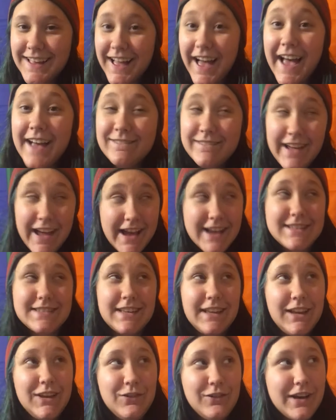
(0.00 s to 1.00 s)
I'm
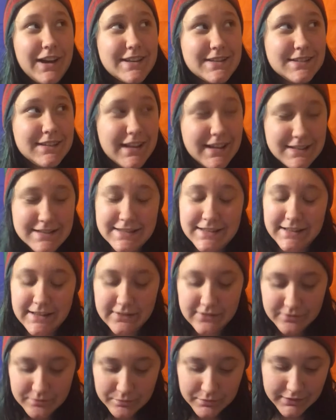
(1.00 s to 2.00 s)
asking you guys
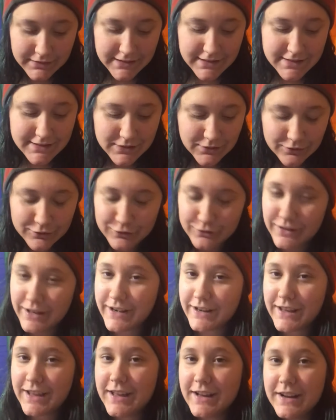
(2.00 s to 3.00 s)
nicely. Please don't do that
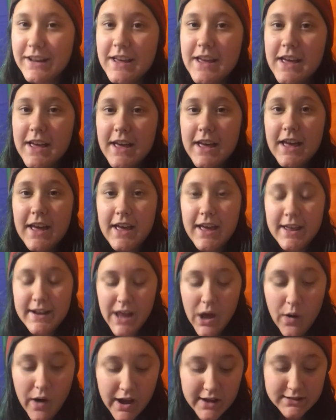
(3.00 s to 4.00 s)
again. And
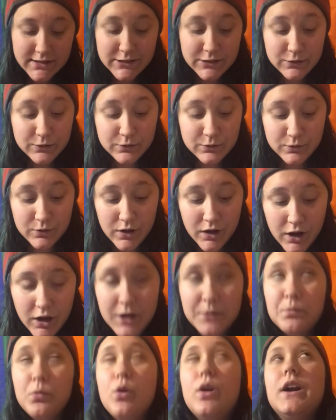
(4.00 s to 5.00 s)
now on to
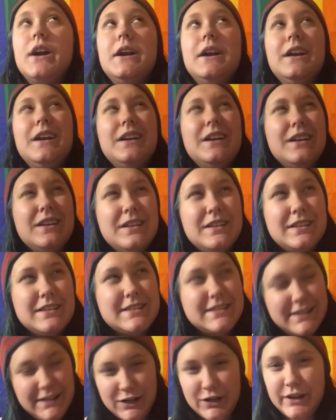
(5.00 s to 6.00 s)
a more
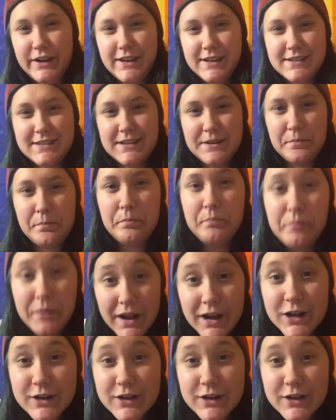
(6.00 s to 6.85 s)
serious and better